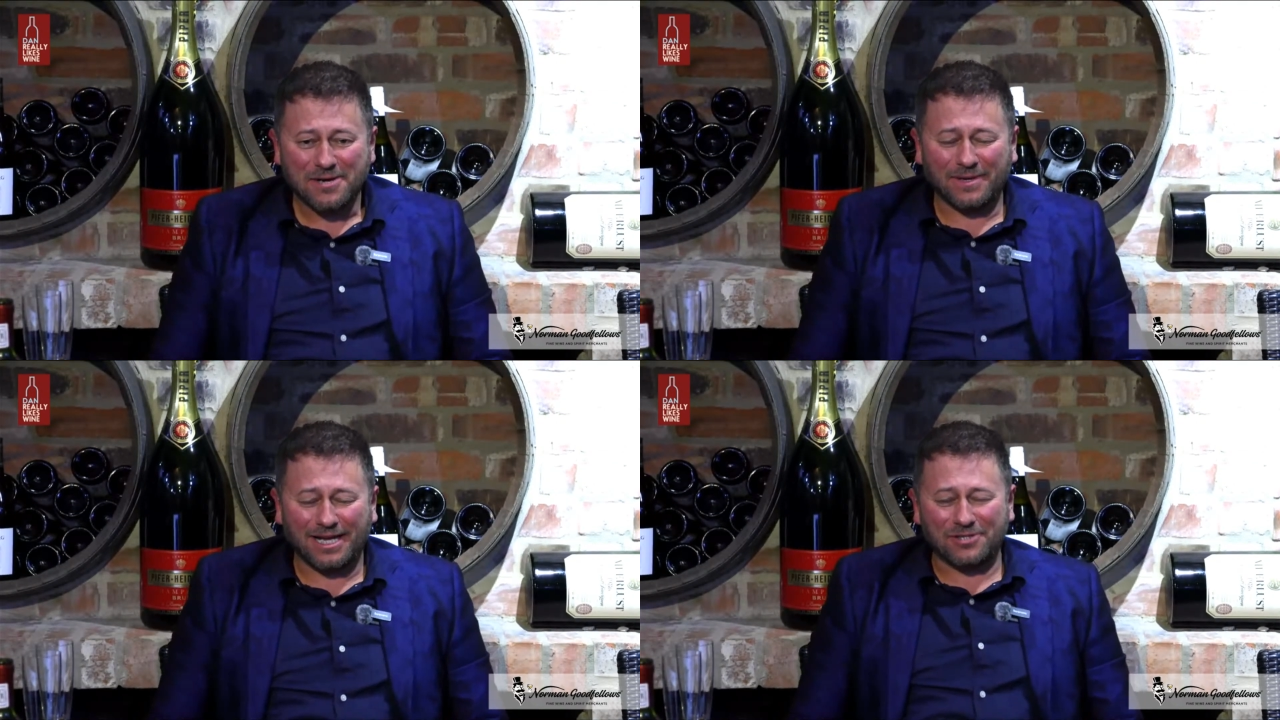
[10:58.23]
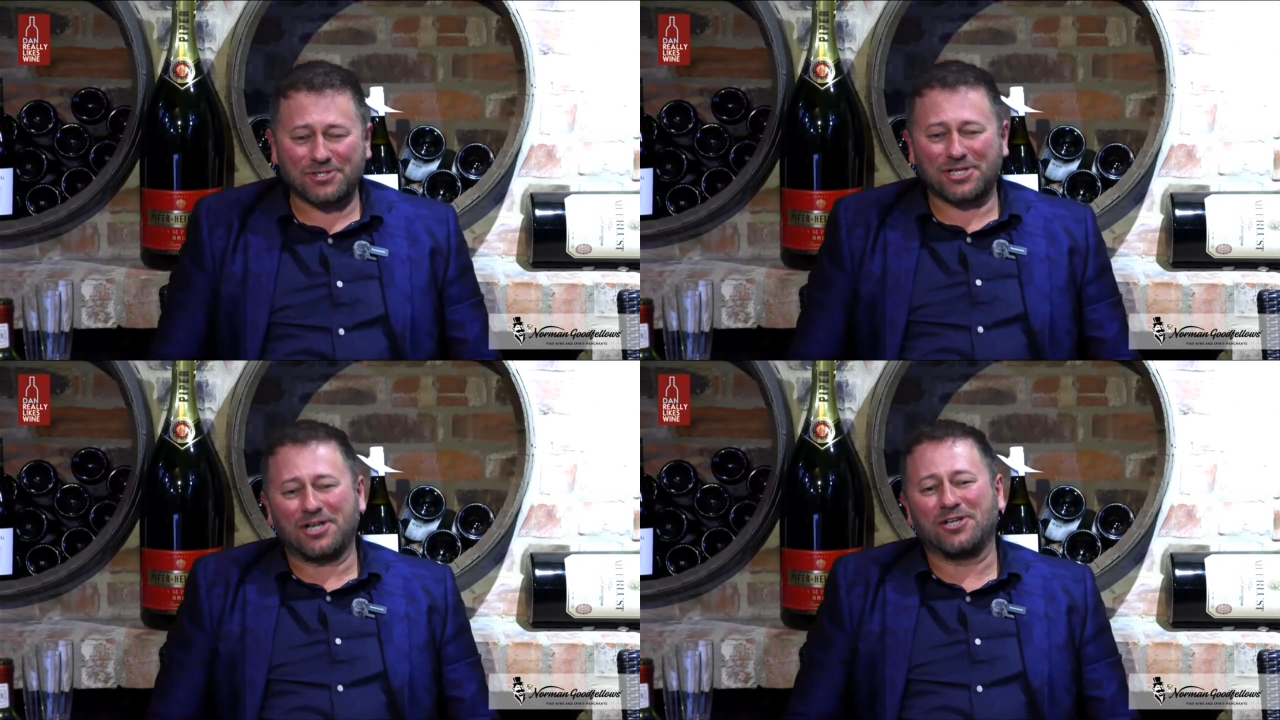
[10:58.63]
Well, I'll
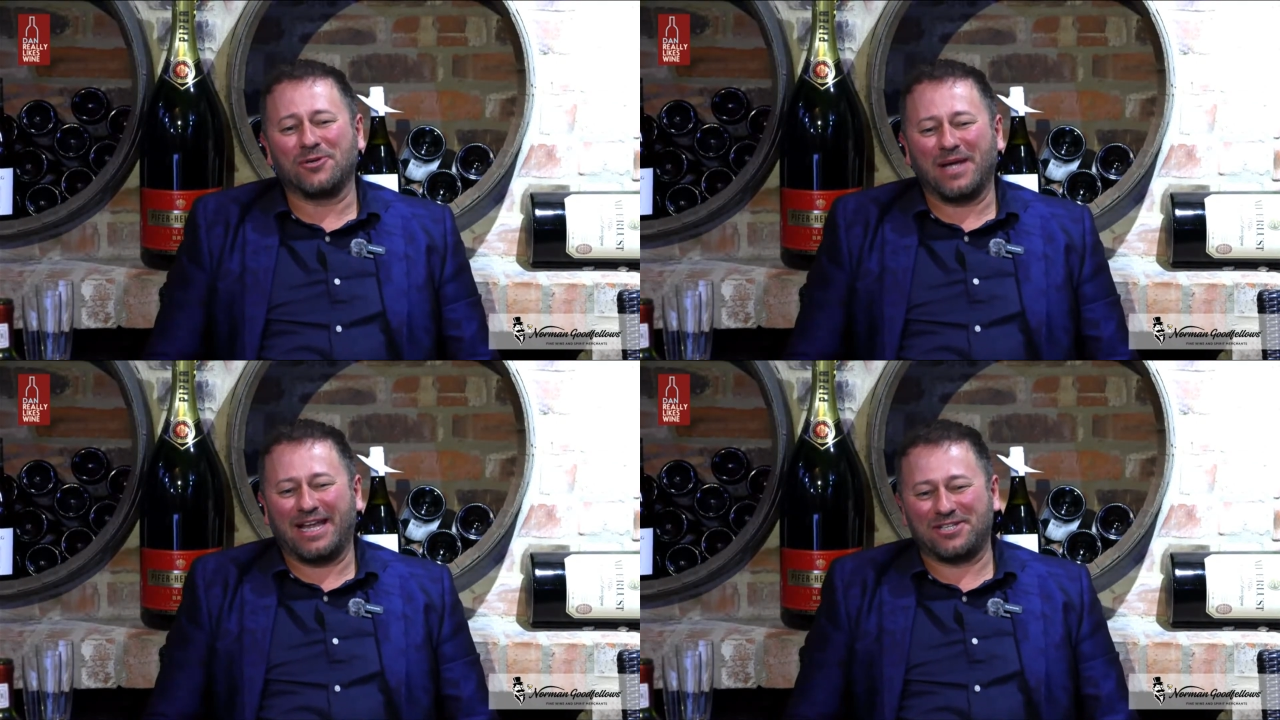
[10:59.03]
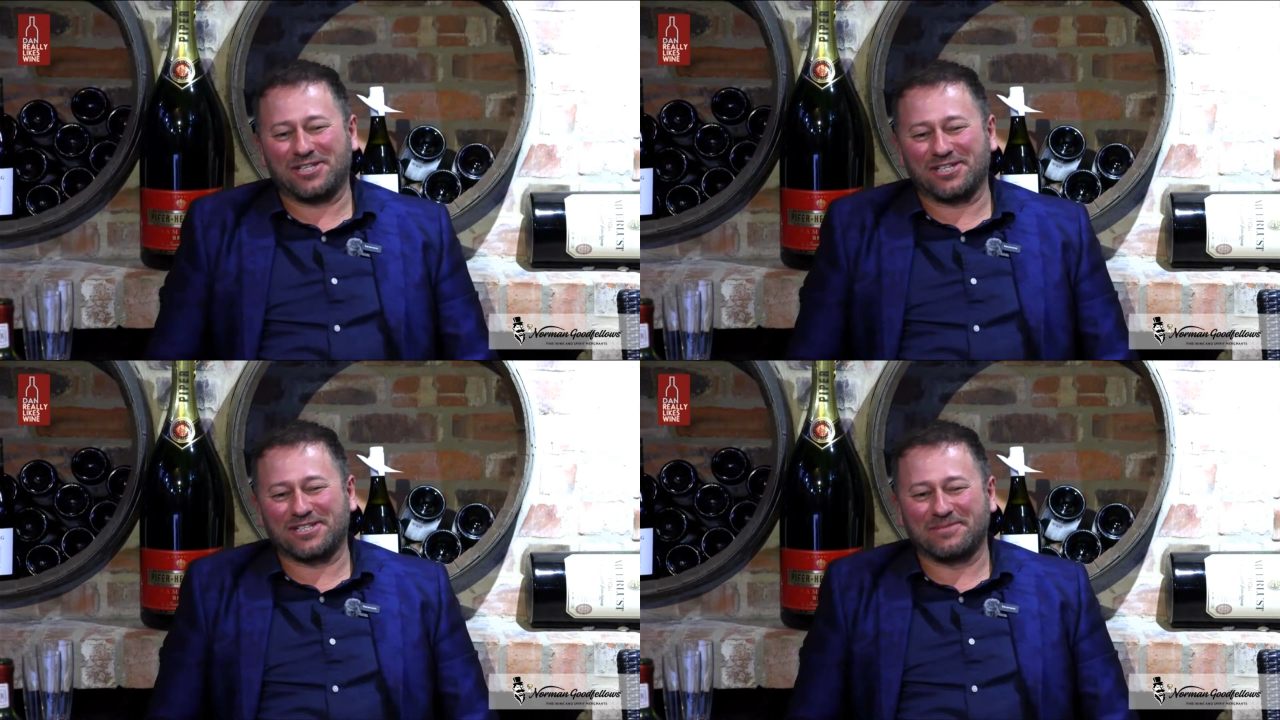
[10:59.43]
show you in
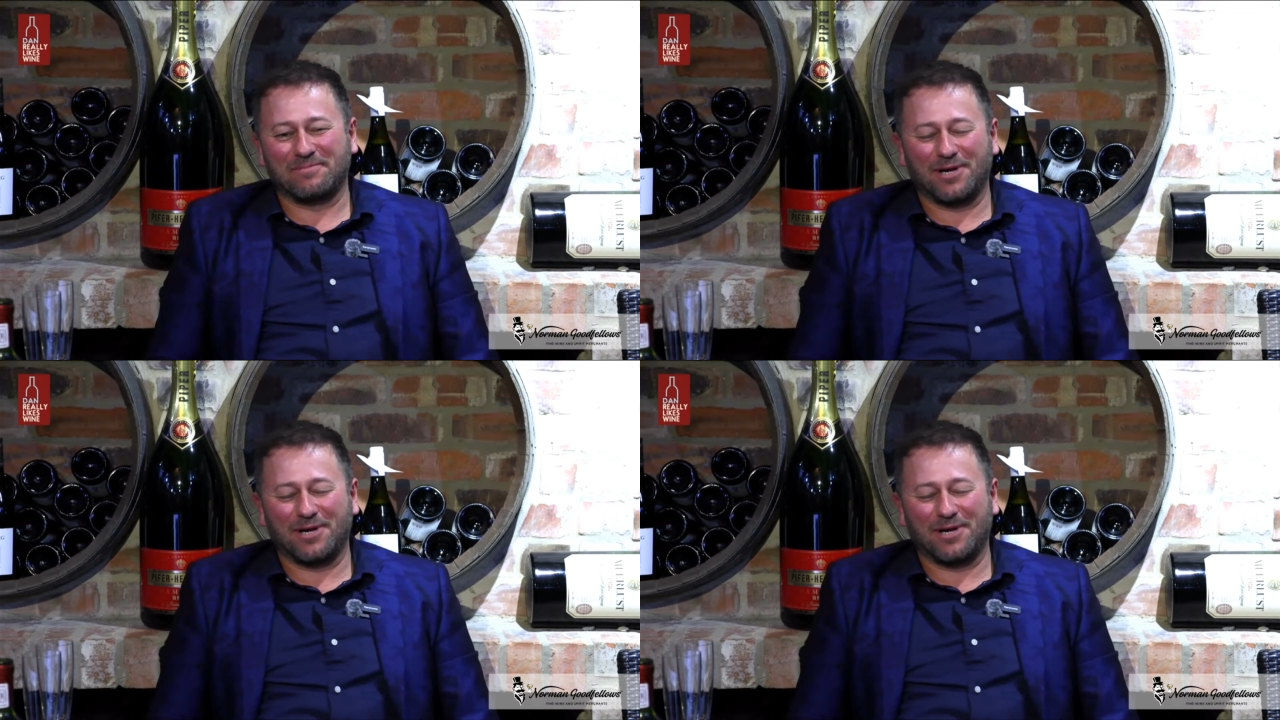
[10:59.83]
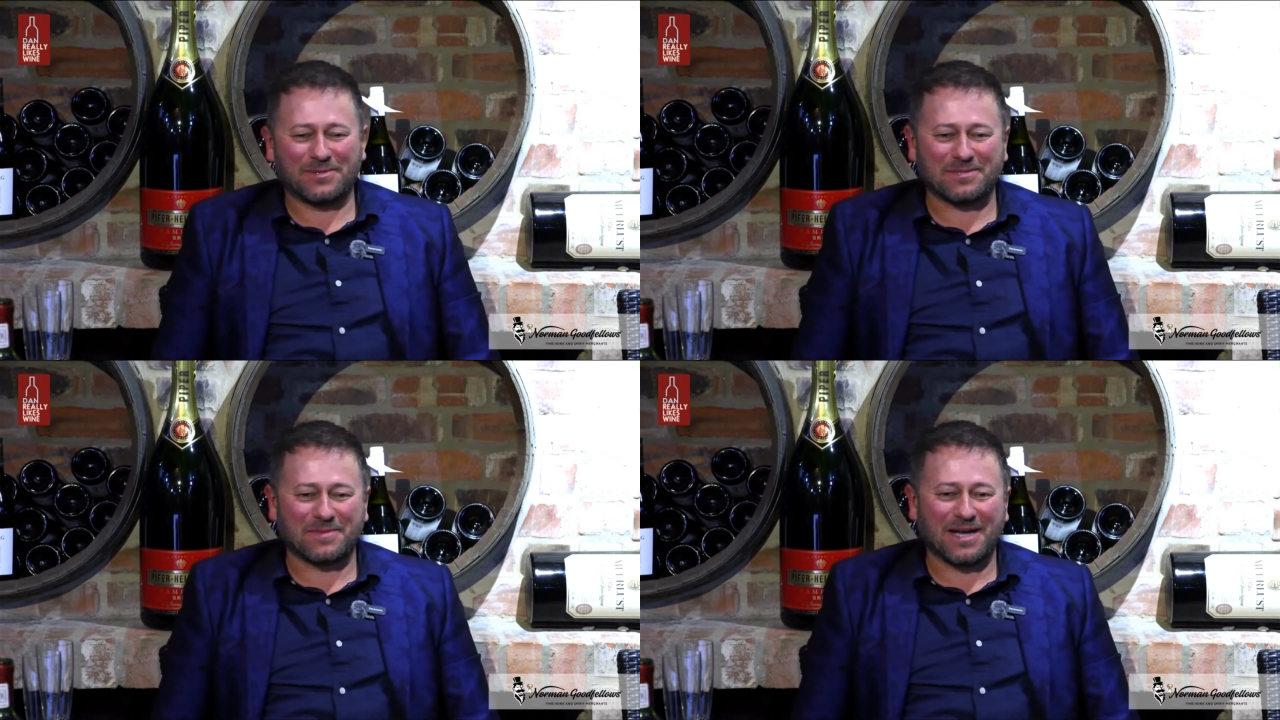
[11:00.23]
just a moment
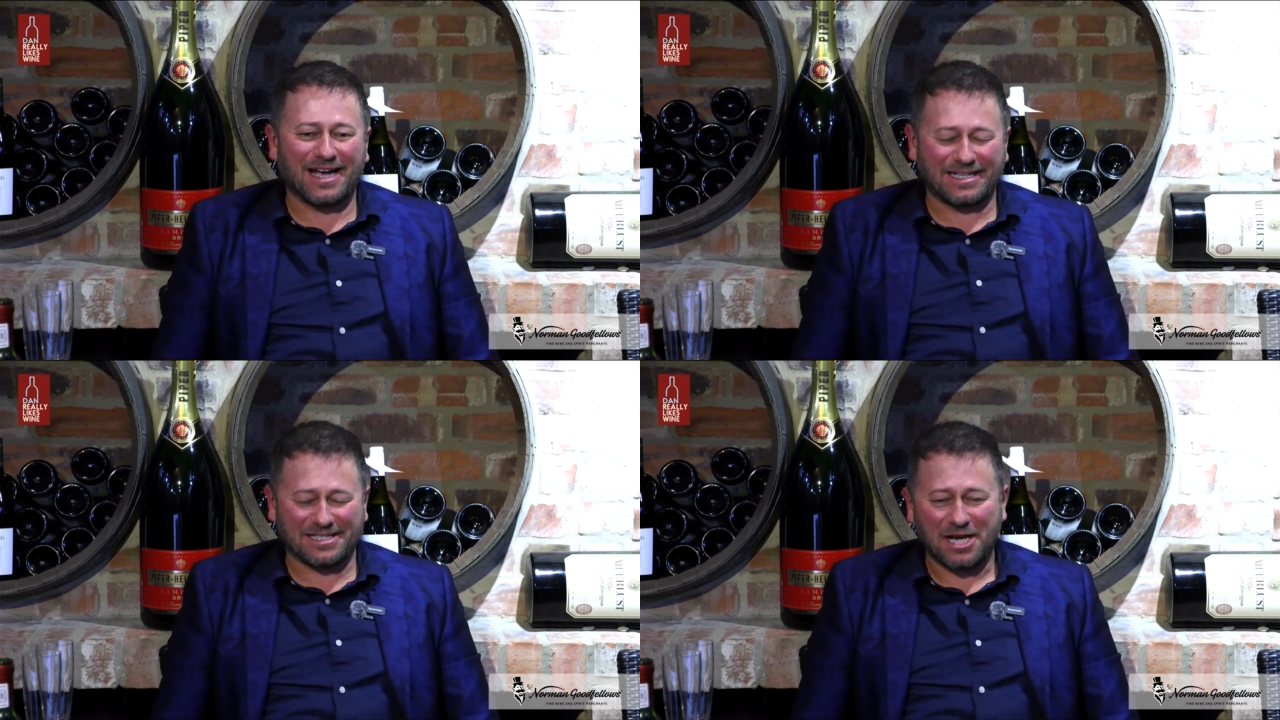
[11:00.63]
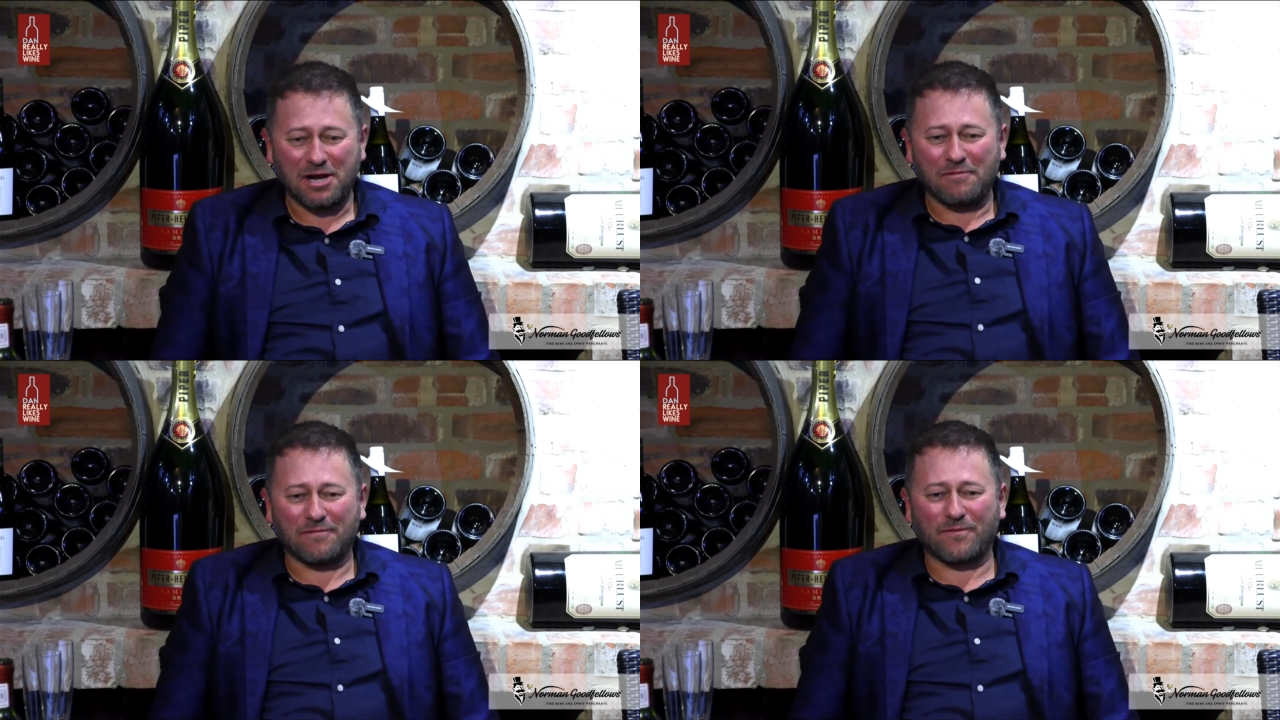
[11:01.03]
with some guidance
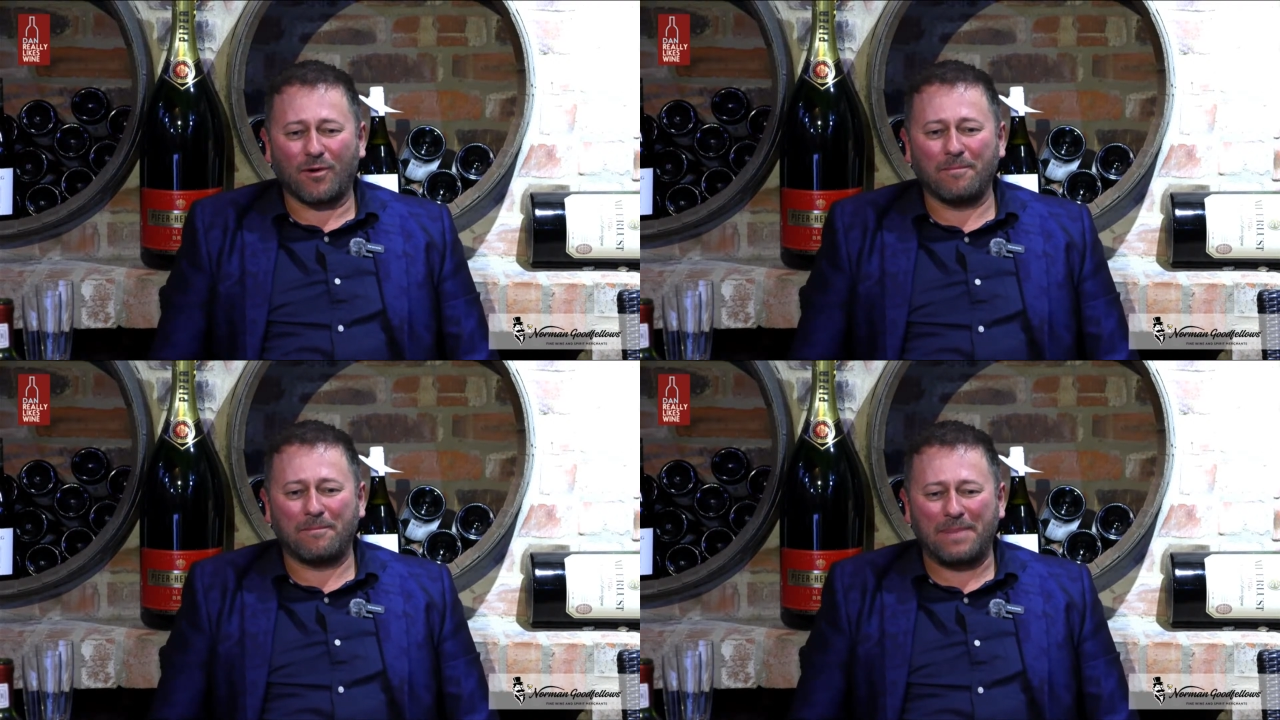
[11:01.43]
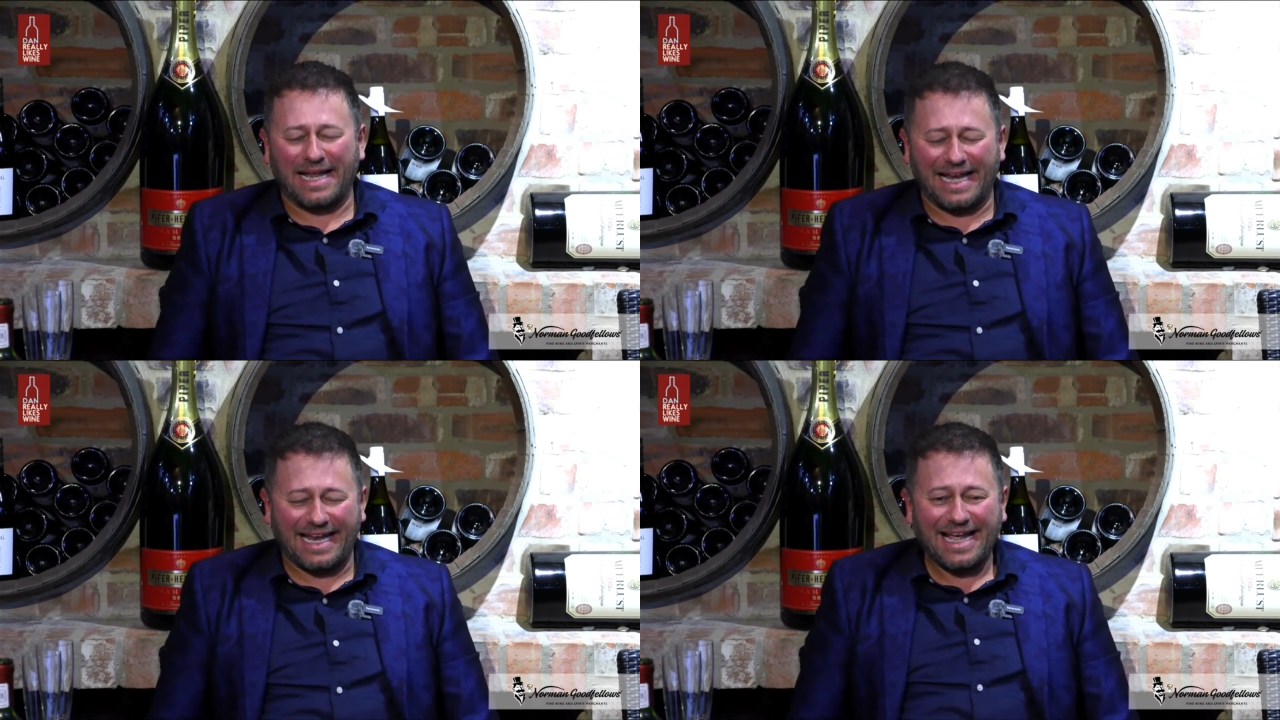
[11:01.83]
from
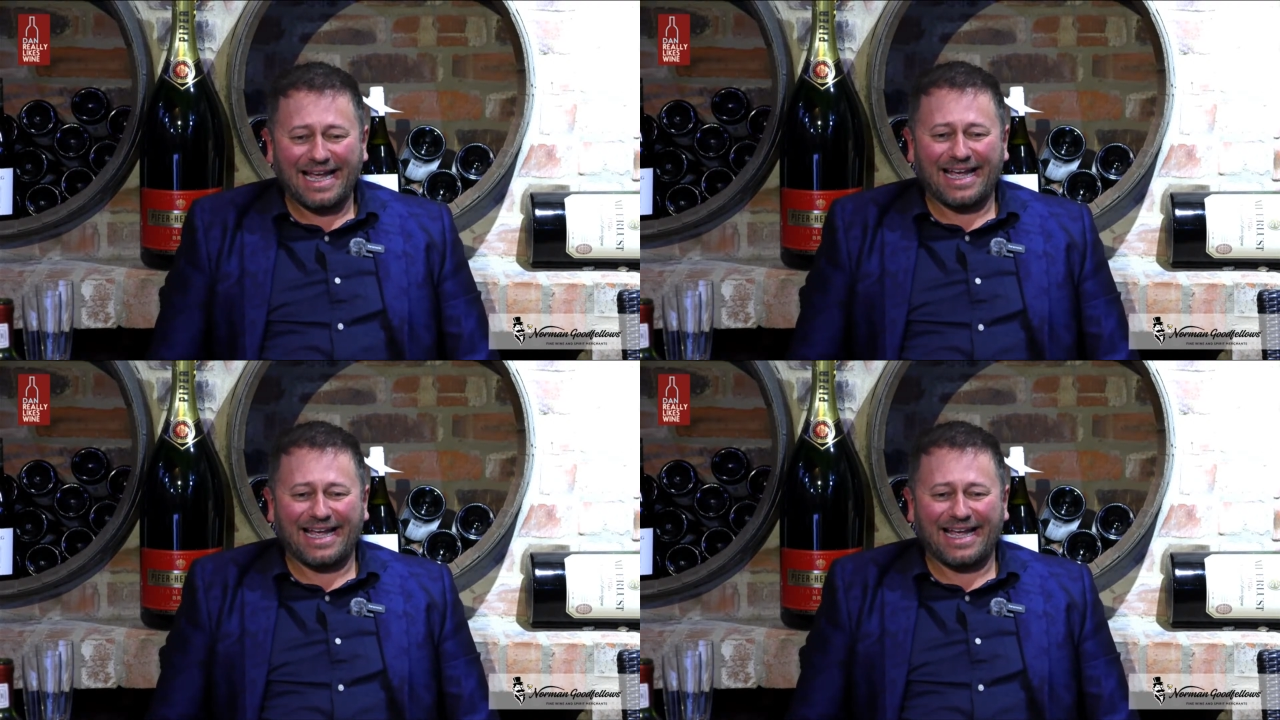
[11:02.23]
Benny.